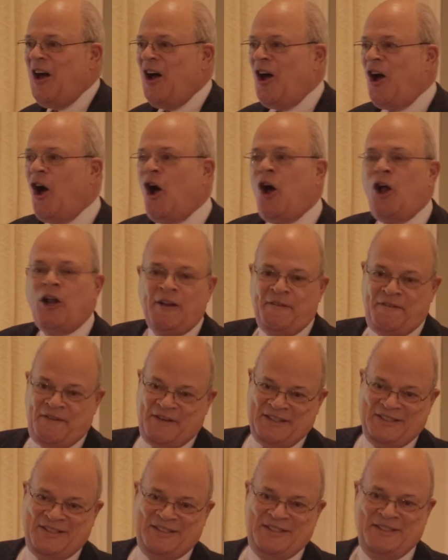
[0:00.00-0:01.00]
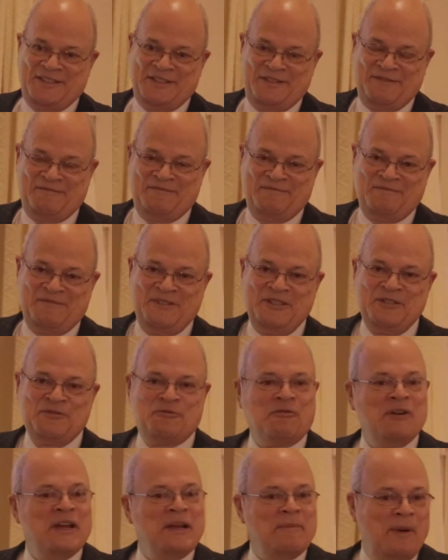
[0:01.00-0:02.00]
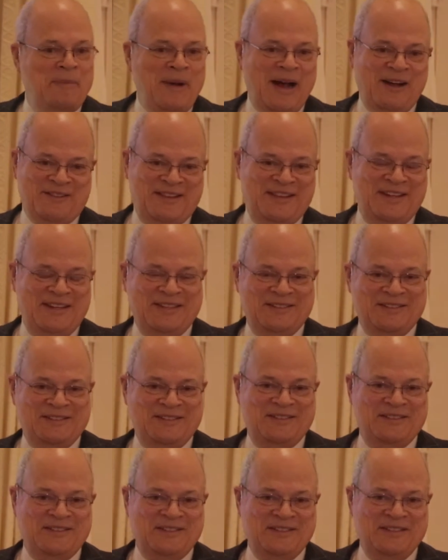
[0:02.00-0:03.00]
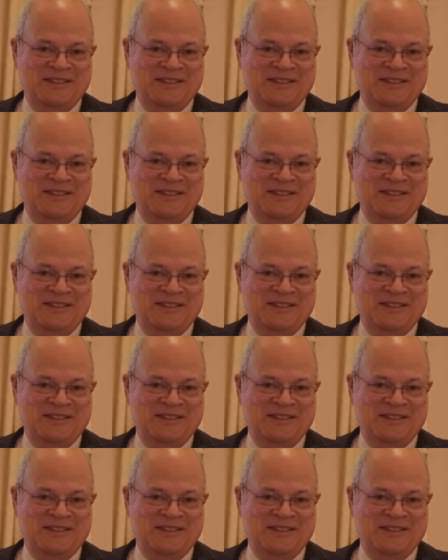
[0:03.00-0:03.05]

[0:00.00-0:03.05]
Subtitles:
All of us dream about things,